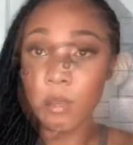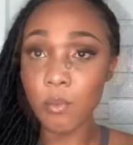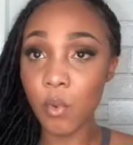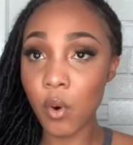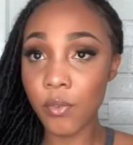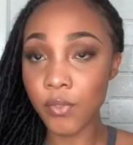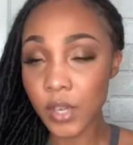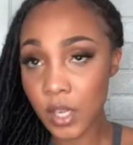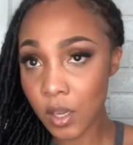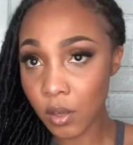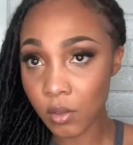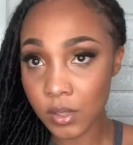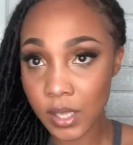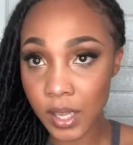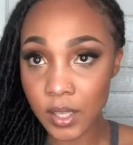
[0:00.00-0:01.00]
More
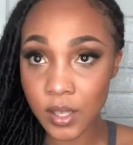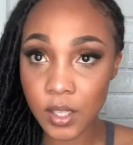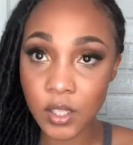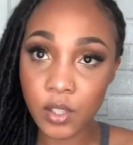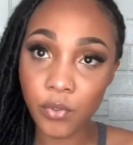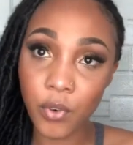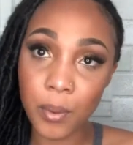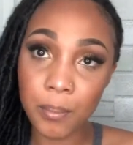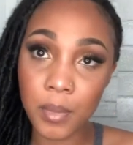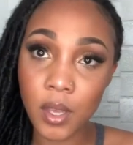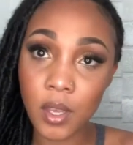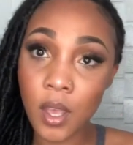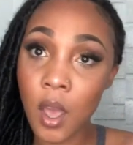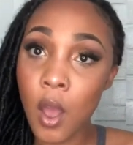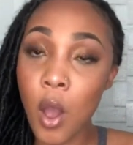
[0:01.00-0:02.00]
videos like this from me